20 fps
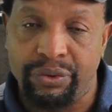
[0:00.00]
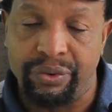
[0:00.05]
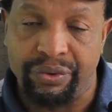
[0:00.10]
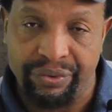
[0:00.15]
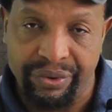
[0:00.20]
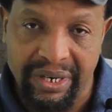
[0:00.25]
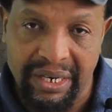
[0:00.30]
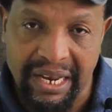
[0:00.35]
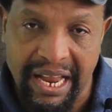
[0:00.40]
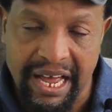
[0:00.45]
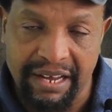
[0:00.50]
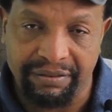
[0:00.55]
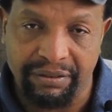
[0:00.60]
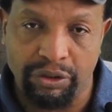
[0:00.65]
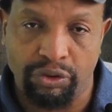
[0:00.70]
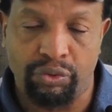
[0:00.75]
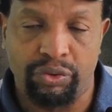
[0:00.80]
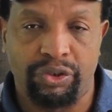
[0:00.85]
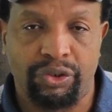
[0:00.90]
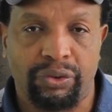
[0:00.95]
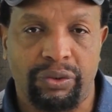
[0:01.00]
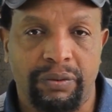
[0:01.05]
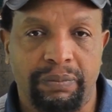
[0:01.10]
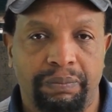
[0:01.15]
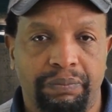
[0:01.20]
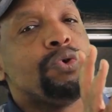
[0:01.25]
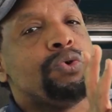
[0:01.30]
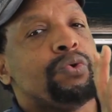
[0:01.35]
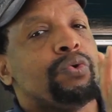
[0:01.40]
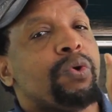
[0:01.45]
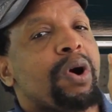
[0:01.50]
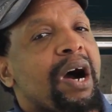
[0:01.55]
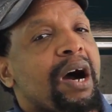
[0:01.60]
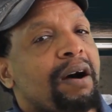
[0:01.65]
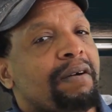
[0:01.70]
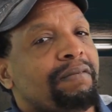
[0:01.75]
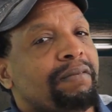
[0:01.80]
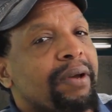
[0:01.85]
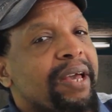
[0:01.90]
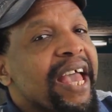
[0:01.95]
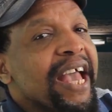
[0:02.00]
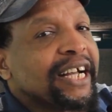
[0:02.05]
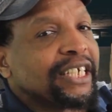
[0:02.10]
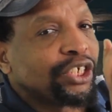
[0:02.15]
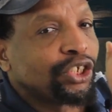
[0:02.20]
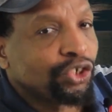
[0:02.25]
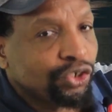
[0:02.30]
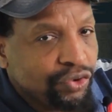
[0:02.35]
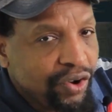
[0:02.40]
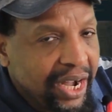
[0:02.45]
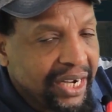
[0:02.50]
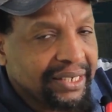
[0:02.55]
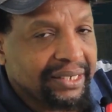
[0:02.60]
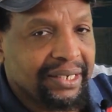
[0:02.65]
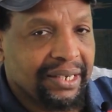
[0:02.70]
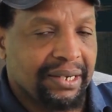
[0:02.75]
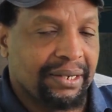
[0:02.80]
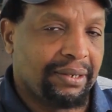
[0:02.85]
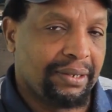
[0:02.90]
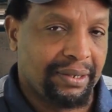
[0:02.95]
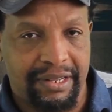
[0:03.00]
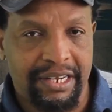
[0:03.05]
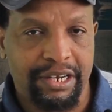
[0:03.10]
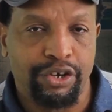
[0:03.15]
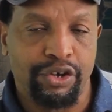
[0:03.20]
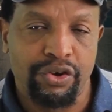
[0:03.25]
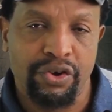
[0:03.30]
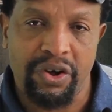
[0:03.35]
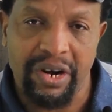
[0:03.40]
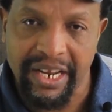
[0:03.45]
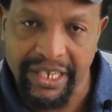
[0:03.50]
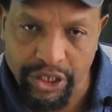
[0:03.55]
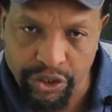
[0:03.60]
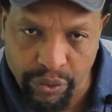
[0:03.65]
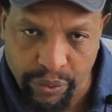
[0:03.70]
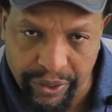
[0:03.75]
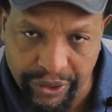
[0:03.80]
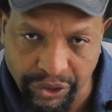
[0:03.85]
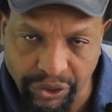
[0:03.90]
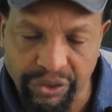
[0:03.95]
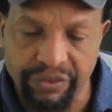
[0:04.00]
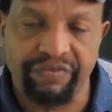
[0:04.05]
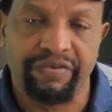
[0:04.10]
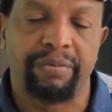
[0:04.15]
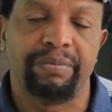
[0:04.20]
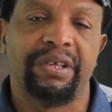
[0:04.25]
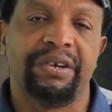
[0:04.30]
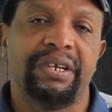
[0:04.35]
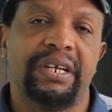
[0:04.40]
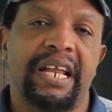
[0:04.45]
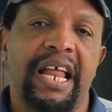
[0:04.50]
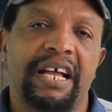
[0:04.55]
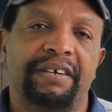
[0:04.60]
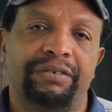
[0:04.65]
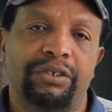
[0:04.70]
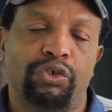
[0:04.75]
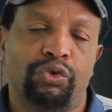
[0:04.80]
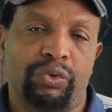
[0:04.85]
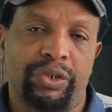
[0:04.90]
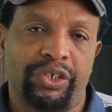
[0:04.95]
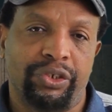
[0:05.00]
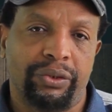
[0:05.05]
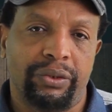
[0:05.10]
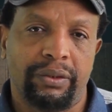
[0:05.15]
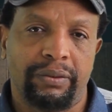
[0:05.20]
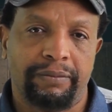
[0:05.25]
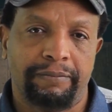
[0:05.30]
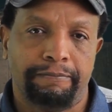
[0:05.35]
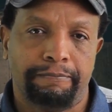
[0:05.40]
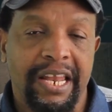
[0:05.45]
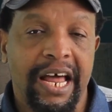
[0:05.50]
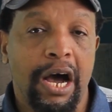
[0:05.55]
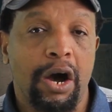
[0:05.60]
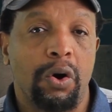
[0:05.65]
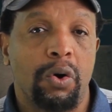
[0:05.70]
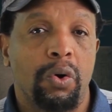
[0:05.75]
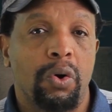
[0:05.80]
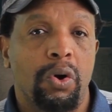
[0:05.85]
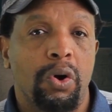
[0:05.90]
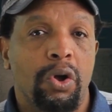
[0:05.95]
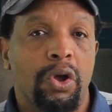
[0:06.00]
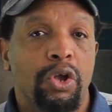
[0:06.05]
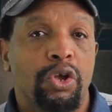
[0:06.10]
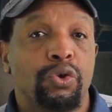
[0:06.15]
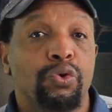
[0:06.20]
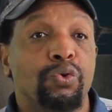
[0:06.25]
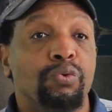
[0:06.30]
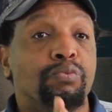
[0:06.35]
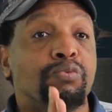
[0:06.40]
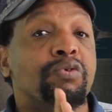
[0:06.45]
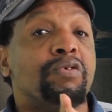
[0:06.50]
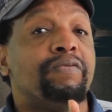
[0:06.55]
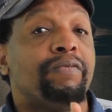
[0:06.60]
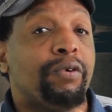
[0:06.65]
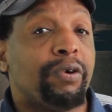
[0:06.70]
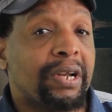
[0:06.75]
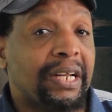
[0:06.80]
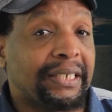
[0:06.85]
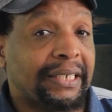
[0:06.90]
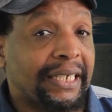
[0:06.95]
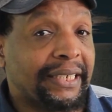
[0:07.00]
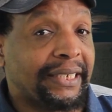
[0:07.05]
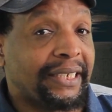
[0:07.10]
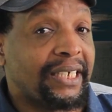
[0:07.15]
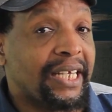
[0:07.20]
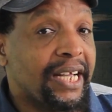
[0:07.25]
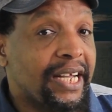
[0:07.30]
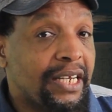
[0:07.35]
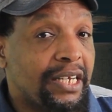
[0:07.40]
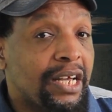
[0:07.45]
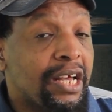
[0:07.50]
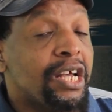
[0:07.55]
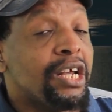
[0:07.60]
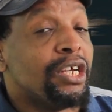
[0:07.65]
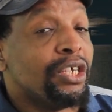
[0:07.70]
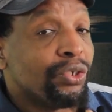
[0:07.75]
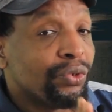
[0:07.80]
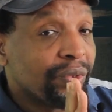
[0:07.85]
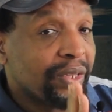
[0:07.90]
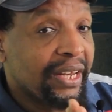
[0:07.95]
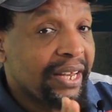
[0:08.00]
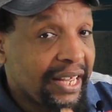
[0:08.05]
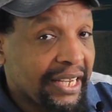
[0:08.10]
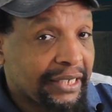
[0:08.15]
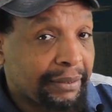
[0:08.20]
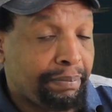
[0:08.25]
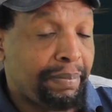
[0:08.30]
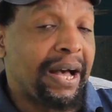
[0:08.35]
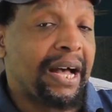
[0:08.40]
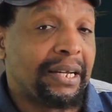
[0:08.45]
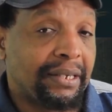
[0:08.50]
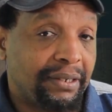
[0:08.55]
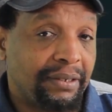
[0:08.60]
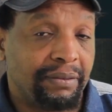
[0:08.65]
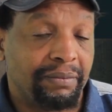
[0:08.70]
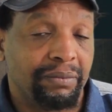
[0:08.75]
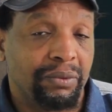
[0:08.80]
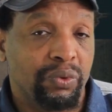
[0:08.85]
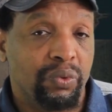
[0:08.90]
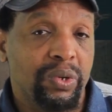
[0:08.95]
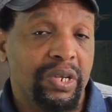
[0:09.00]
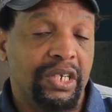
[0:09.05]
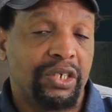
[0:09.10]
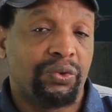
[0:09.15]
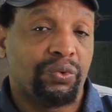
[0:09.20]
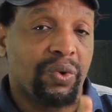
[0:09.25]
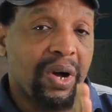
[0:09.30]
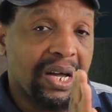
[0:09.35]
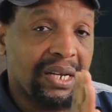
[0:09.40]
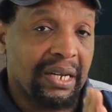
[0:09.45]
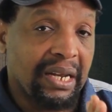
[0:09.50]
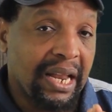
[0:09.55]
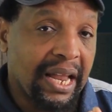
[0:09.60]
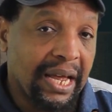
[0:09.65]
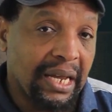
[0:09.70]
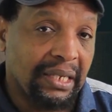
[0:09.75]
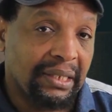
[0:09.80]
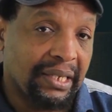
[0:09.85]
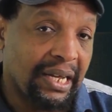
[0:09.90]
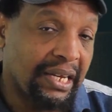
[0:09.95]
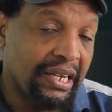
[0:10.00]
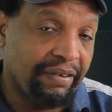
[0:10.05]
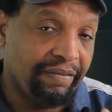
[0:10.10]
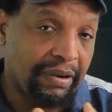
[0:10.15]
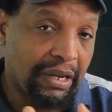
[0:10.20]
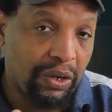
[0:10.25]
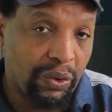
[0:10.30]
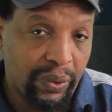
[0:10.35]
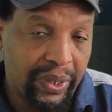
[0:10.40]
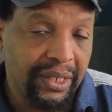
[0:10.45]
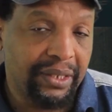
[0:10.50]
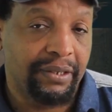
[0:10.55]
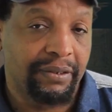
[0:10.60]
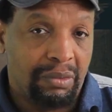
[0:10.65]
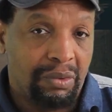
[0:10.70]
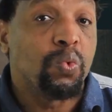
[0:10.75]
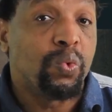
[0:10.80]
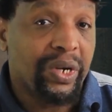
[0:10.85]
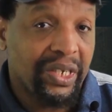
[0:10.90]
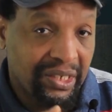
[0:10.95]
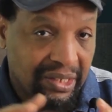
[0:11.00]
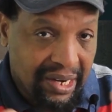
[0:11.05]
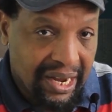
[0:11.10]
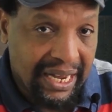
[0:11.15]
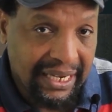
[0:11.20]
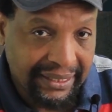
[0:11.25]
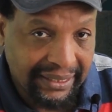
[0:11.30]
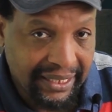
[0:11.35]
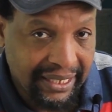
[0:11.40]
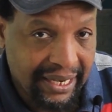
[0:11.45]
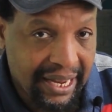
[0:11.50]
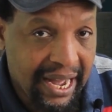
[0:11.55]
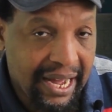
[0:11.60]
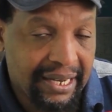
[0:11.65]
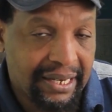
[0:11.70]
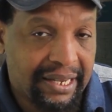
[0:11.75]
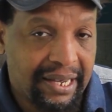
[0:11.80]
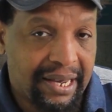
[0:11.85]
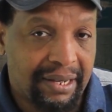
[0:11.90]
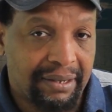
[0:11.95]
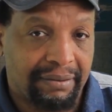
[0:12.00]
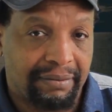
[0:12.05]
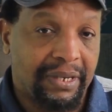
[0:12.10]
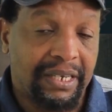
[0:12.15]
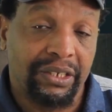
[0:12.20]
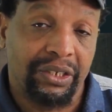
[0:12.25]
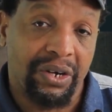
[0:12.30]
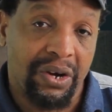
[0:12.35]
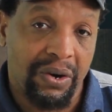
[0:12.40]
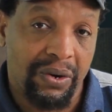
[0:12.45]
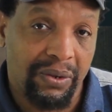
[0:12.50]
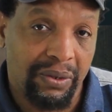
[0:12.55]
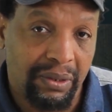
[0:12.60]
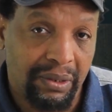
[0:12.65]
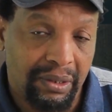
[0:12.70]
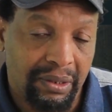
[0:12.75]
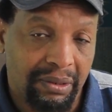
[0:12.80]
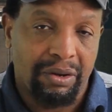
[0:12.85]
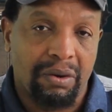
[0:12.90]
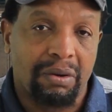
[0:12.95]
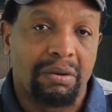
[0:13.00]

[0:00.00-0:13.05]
your real life situation, you have extracted the knowledge question from the real life situation. Now you move on, as I said, to the next part, which is to analyze and evaluate, which I said earlier is called